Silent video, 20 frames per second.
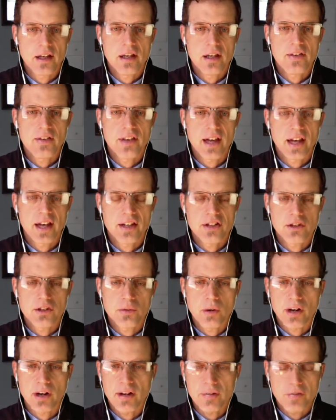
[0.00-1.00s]
that you
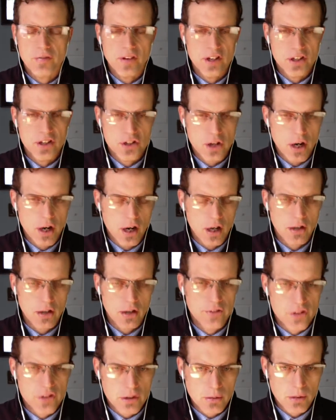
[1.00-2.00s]
want to finish all
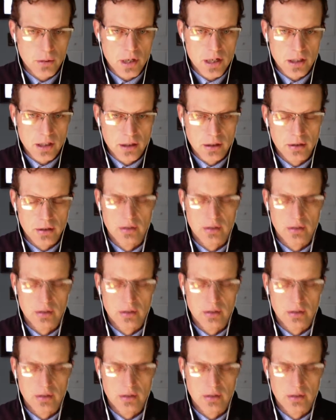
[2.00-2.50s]
of your work,